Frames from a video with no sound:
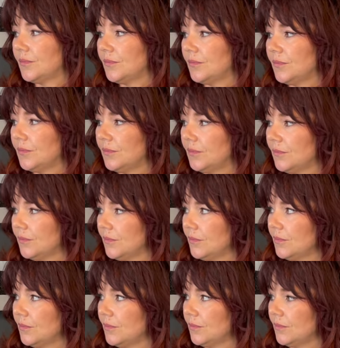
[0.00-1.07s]

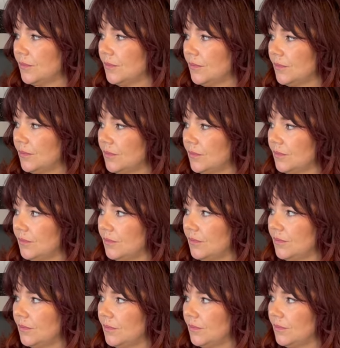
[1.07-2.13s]

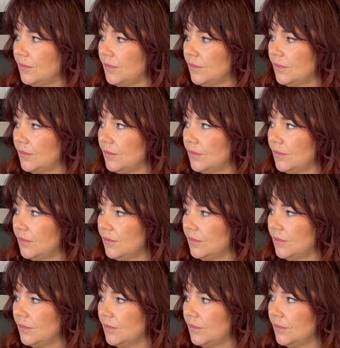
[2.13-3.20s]

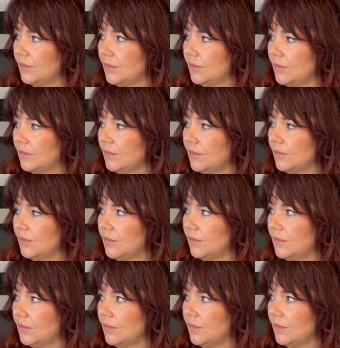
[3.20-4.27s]

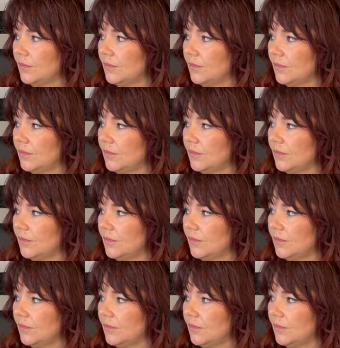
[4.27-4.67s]
(silent)